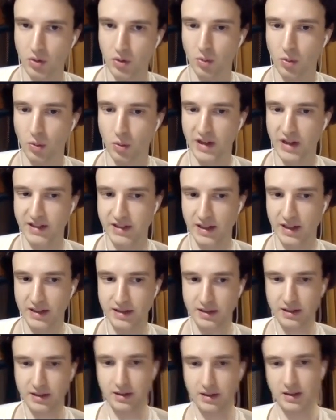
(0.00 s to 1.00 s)
Why is
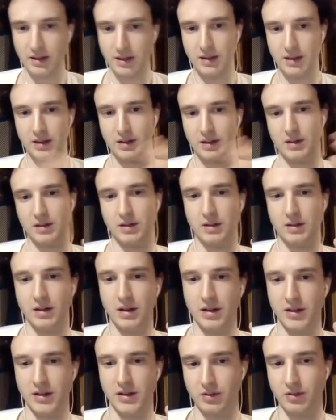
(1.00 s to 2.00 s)
that?
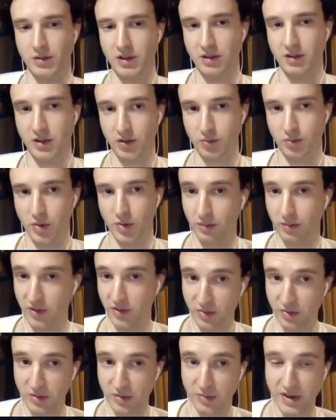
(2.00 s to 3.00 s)
So we know that the problem
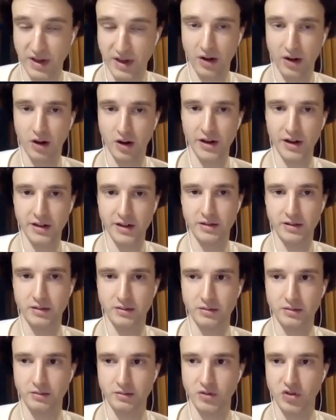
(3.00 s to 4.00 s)
is PPA hard,
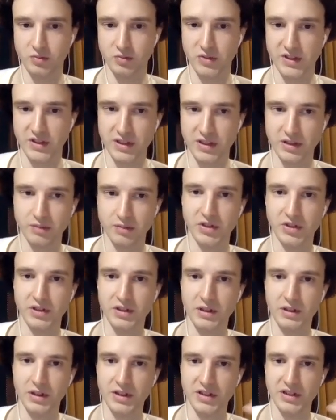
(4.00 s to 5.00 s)
which means that in
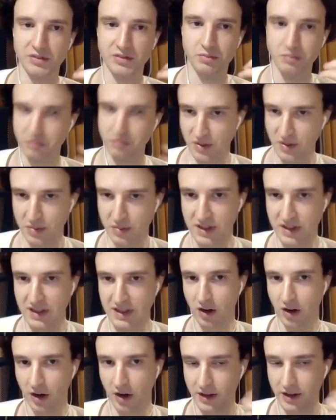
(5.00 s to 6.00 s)
particular it's
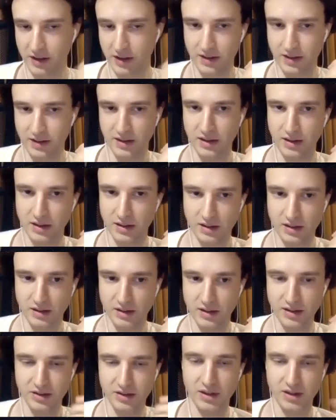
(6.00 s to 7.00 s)
PPAD hard.
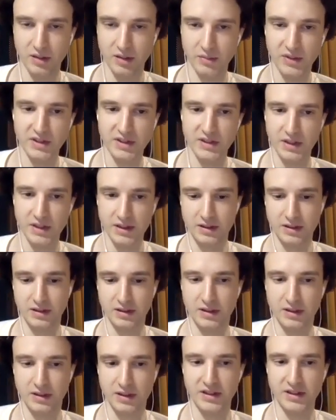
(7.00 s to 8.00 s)
And so that means that
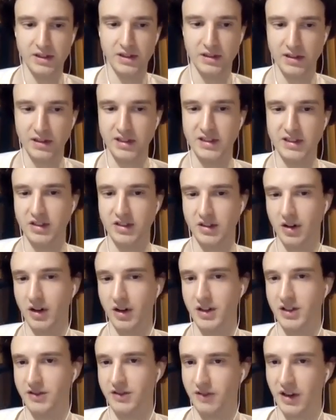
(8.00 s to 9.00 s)
it's at least as
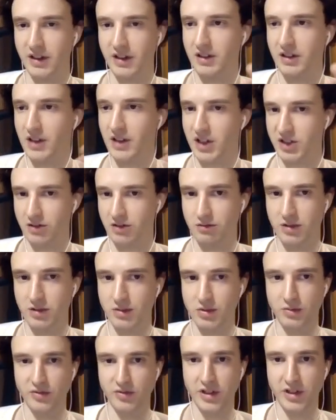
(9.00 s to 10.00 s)
hard as finding a Nash
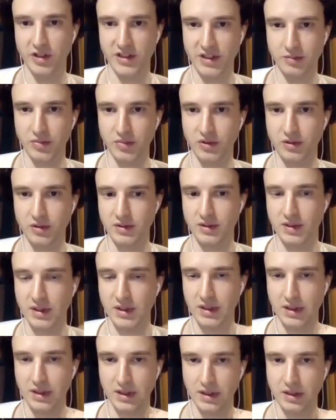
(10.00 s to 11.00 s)
equilibrium, for example.
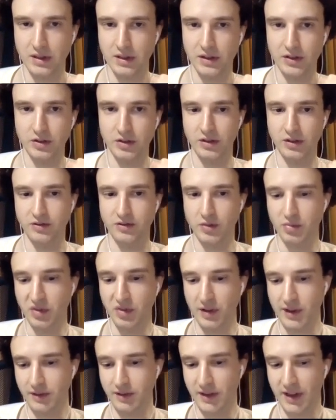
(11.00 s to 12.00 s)
So if we
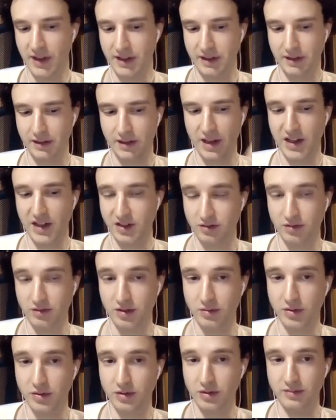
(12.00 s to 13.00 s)
believe that a Nash
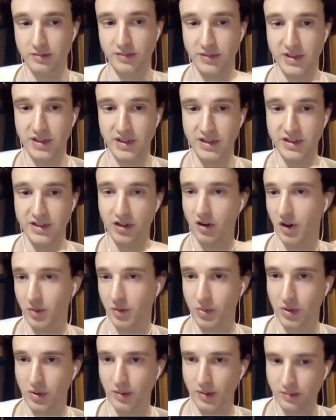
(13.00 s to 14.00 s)
equilibrium is a
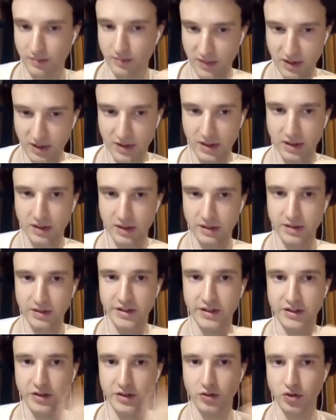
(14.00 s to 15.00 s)
hard problem,
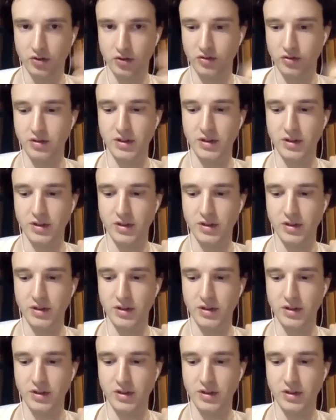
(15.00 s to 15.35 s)
then so should